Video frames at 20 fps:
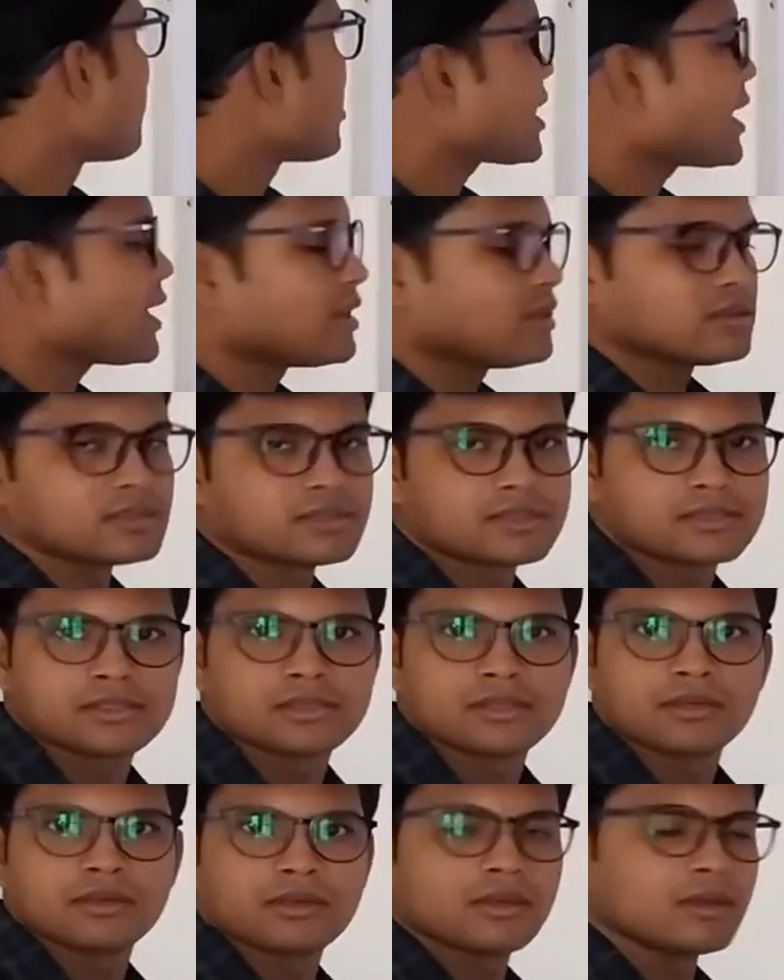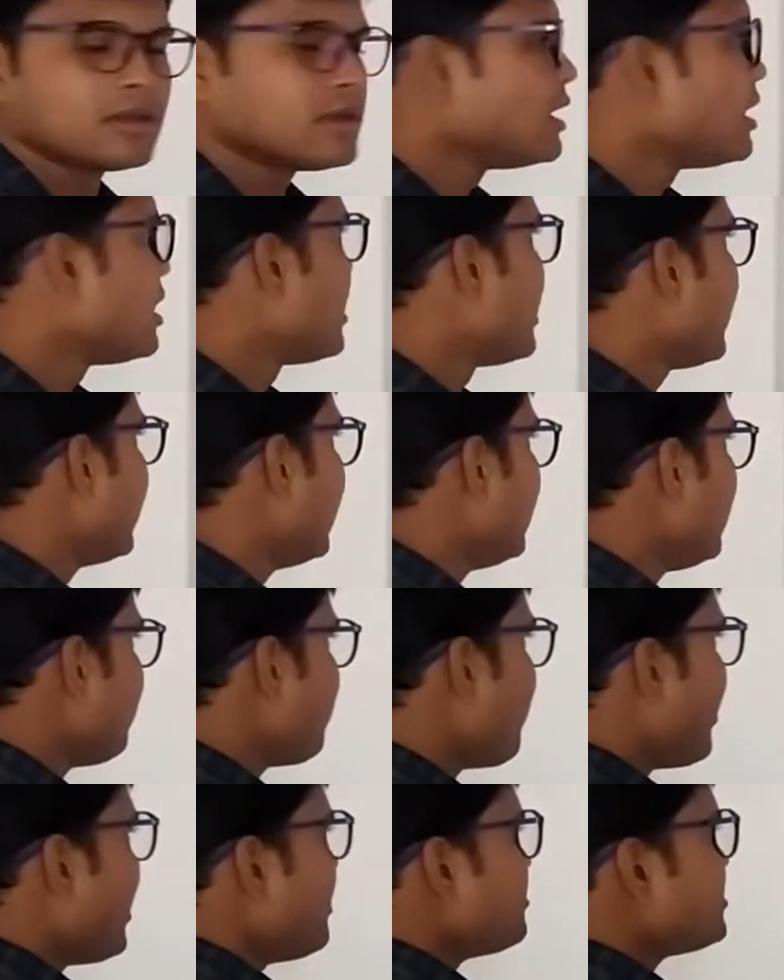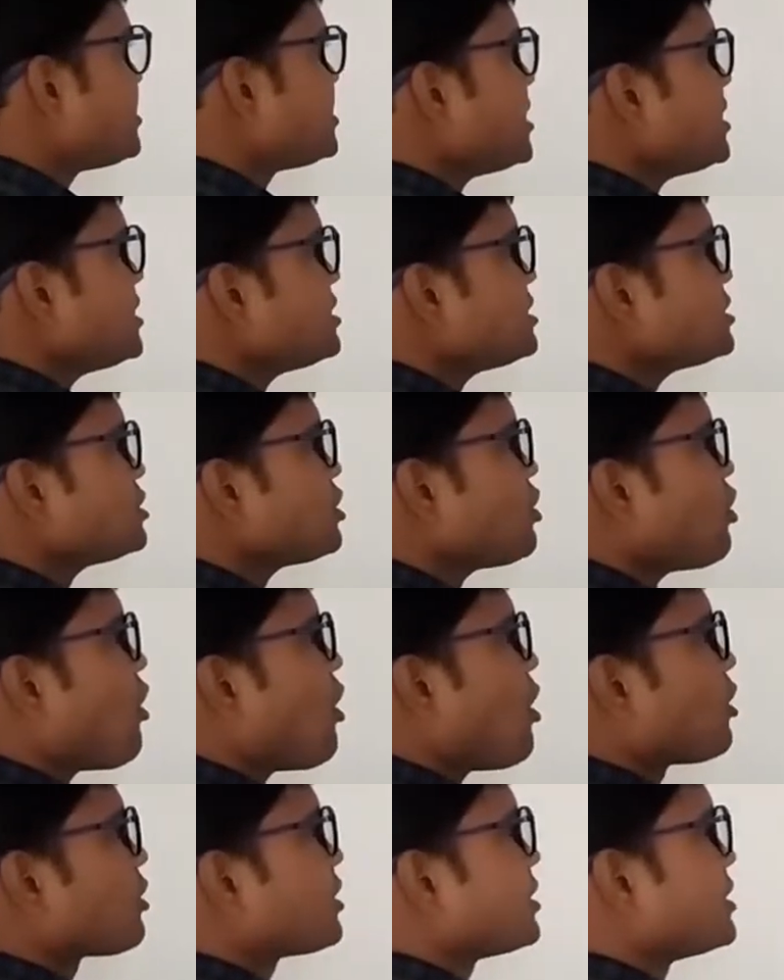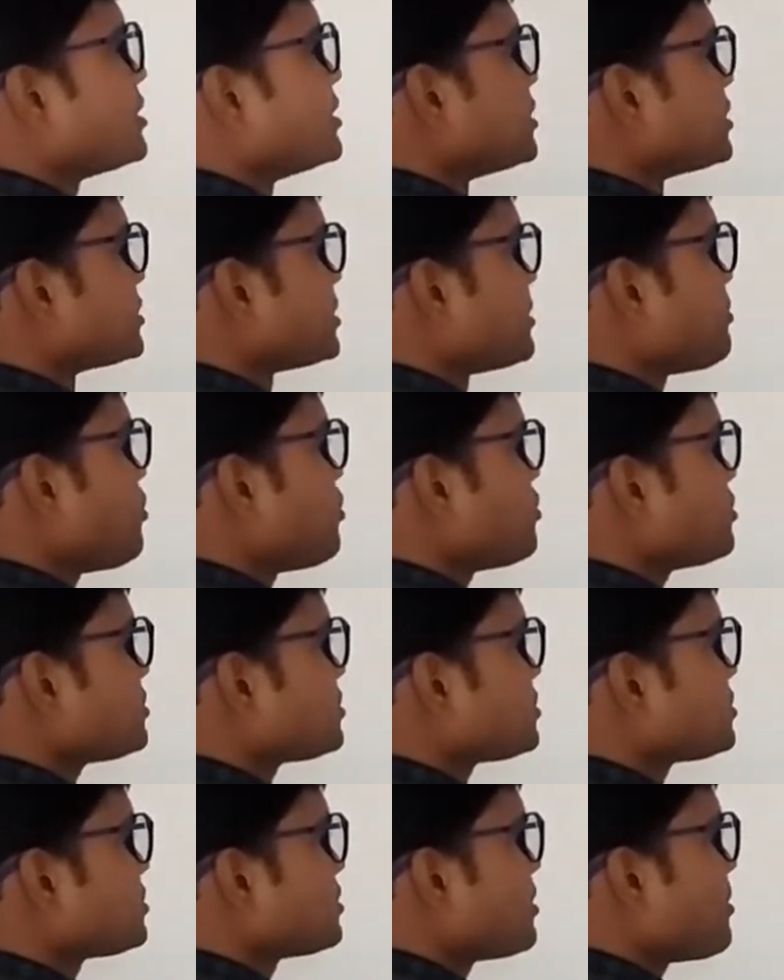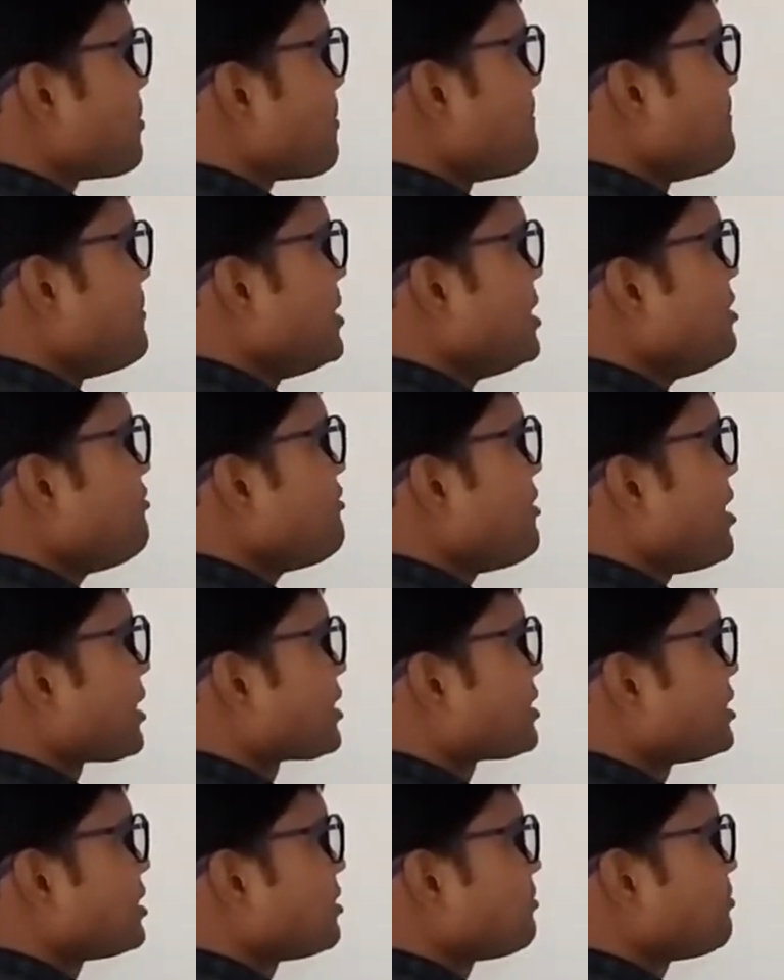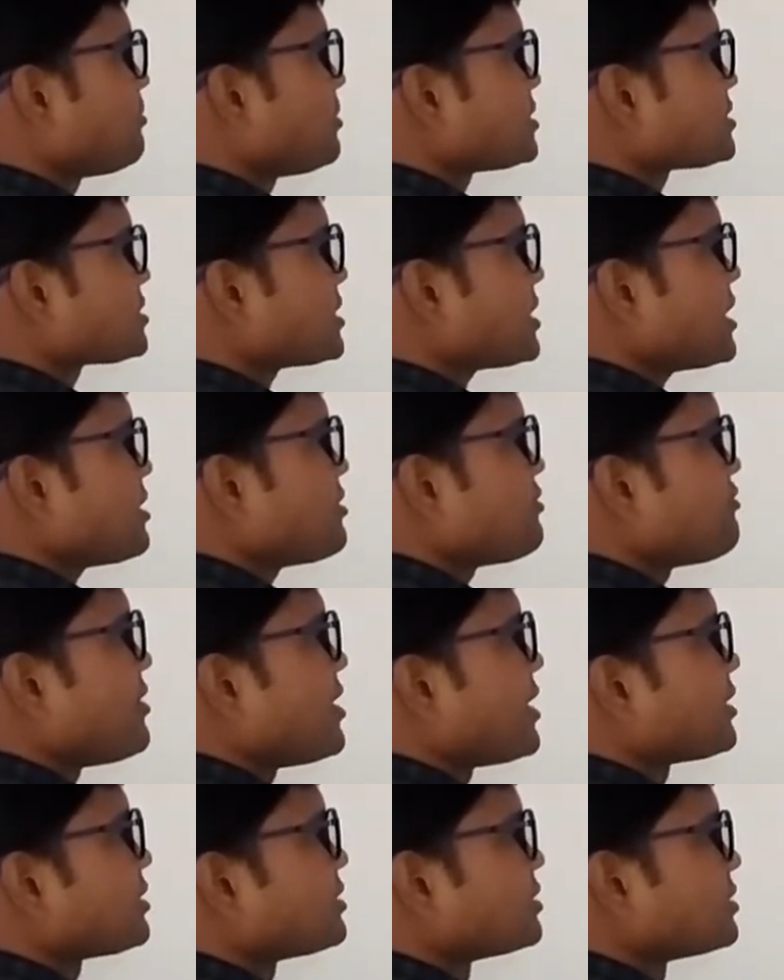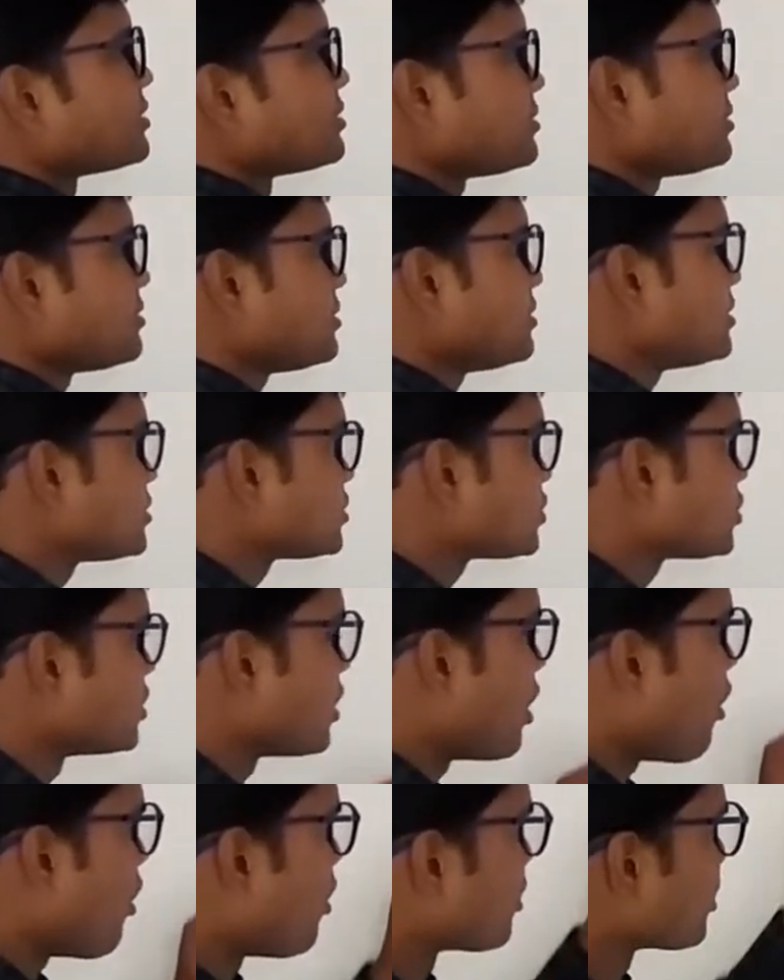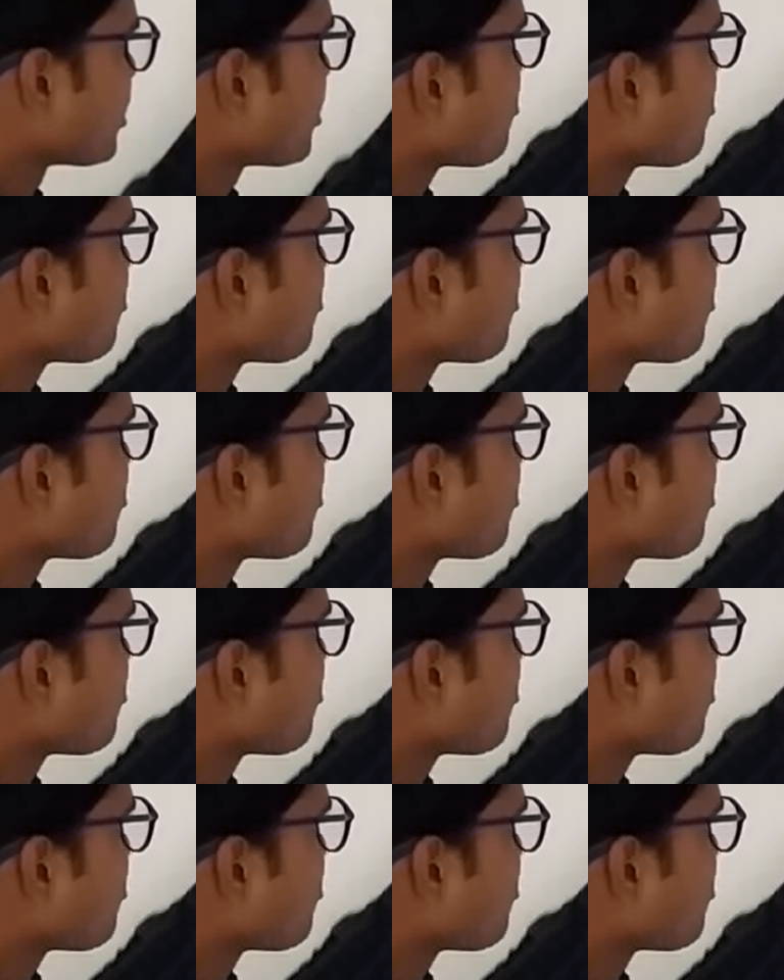else? If I am changing the order here, suppose b vector plus a vector, so the order